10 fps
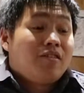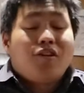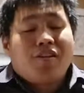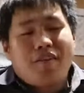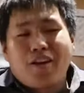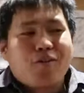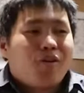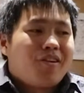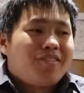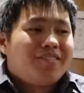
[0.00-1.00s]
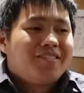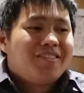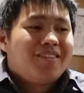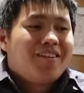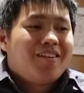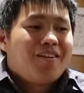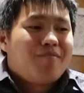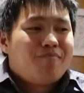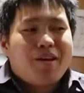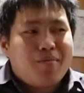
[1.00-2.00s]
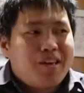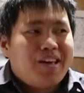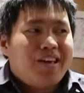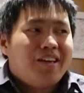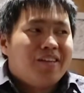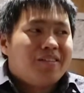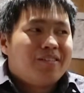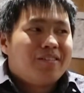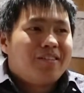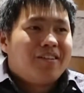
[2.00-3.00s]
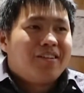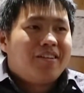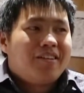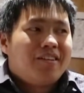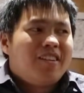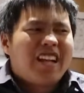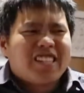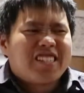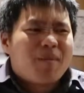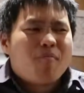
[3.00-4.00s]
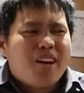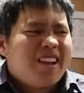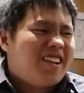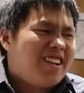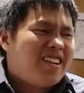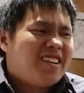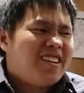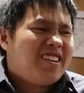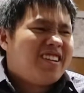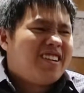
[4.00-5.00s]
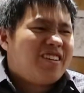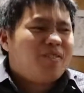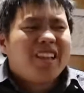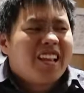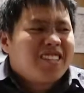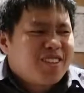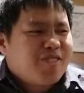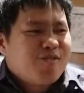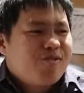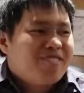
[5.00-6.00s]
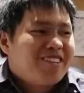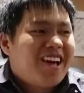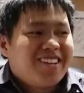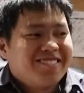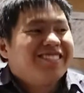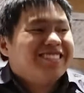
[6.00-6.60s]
you're going to find a girl. Maybe not someone related to you, huh?